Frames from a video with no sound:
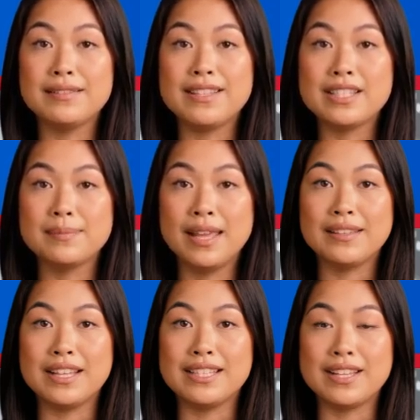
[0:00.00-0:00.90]
This
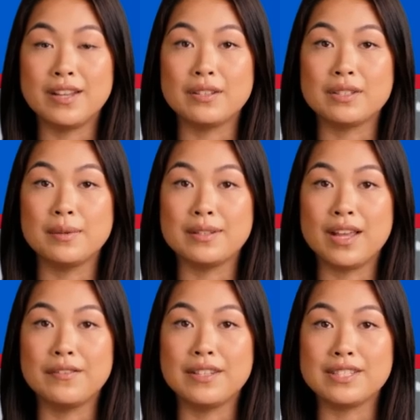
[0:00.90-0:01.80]
method can also
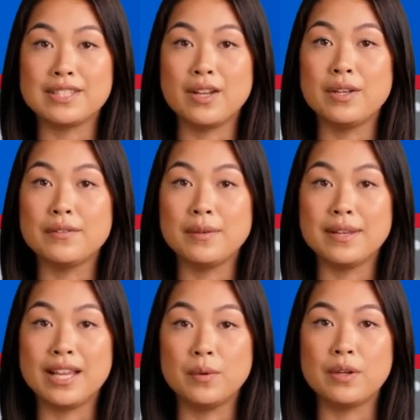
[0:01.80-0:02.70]
involve installing from
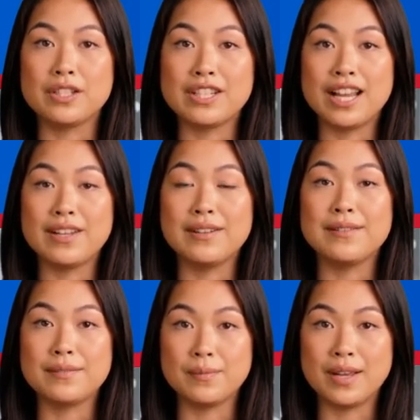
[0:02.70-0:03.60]
a network share,
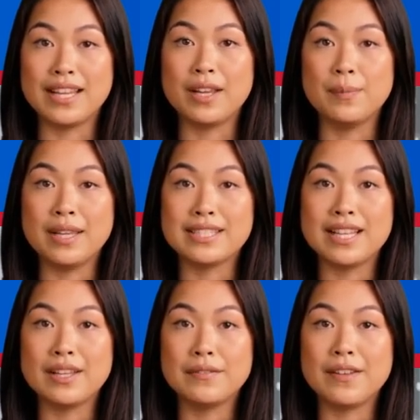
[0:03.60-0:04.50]
where the OS
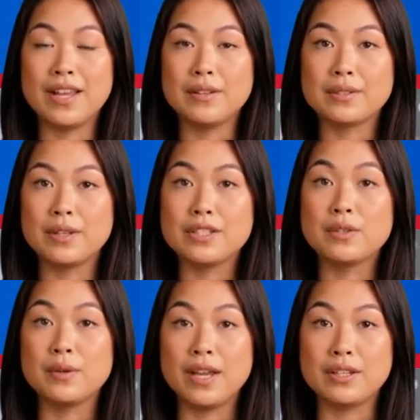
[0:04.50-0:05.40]
setup files are
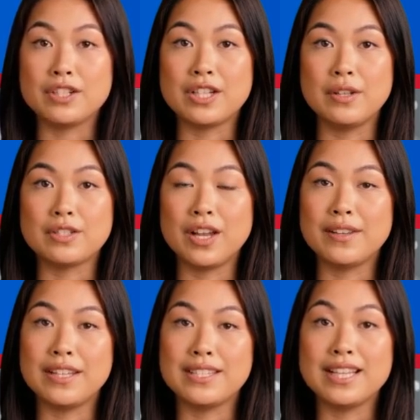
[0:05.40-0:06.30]
stored on a shared
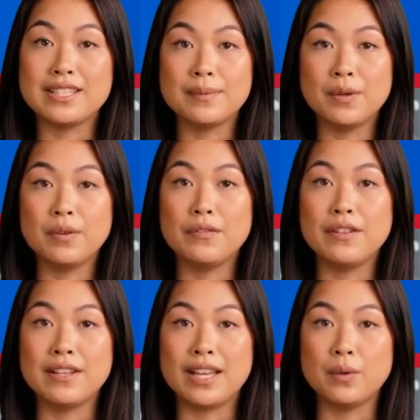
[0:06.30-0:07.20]
drive accessible
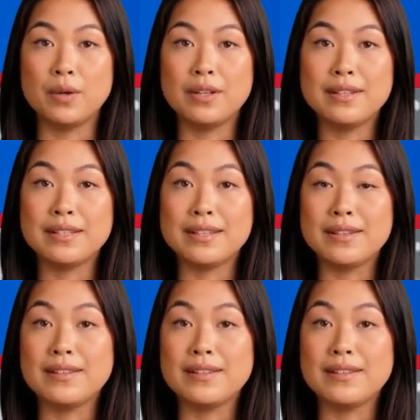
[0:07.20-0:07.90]
over the network.